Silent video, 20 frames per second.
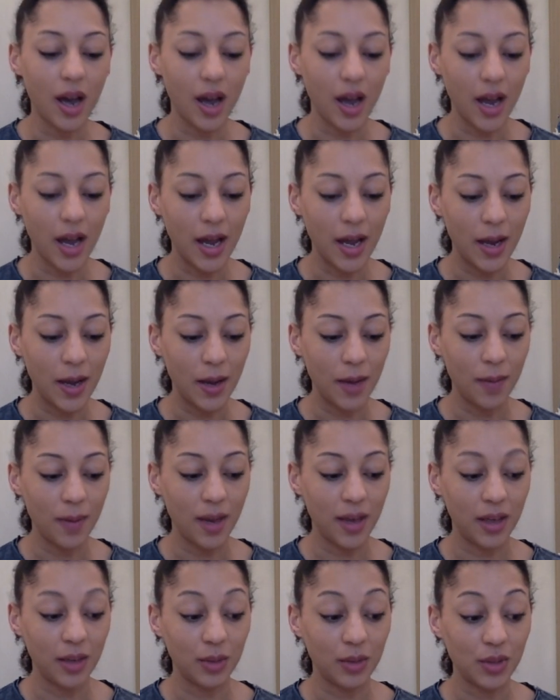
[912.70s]

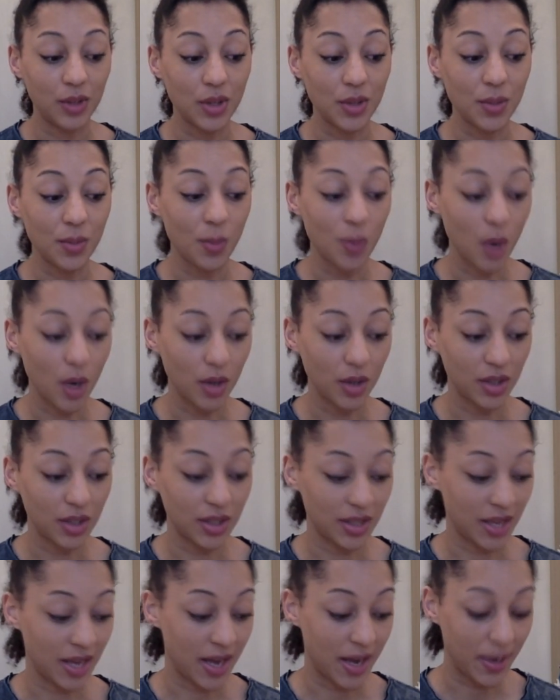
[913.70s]
Anyone that's
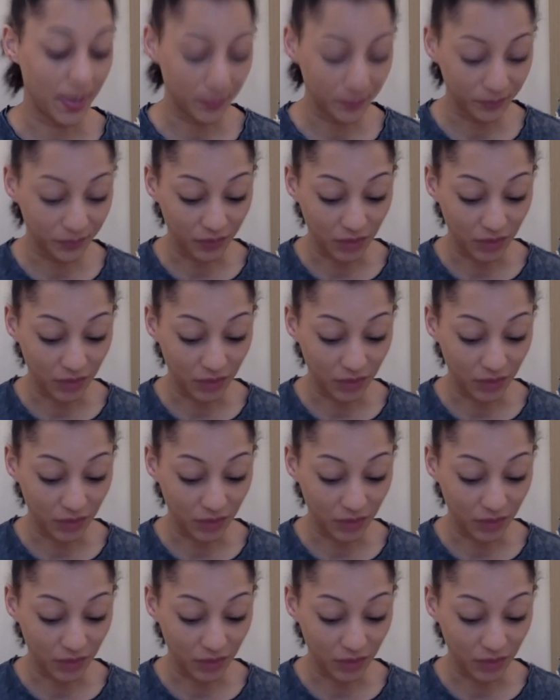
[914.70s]
watched that,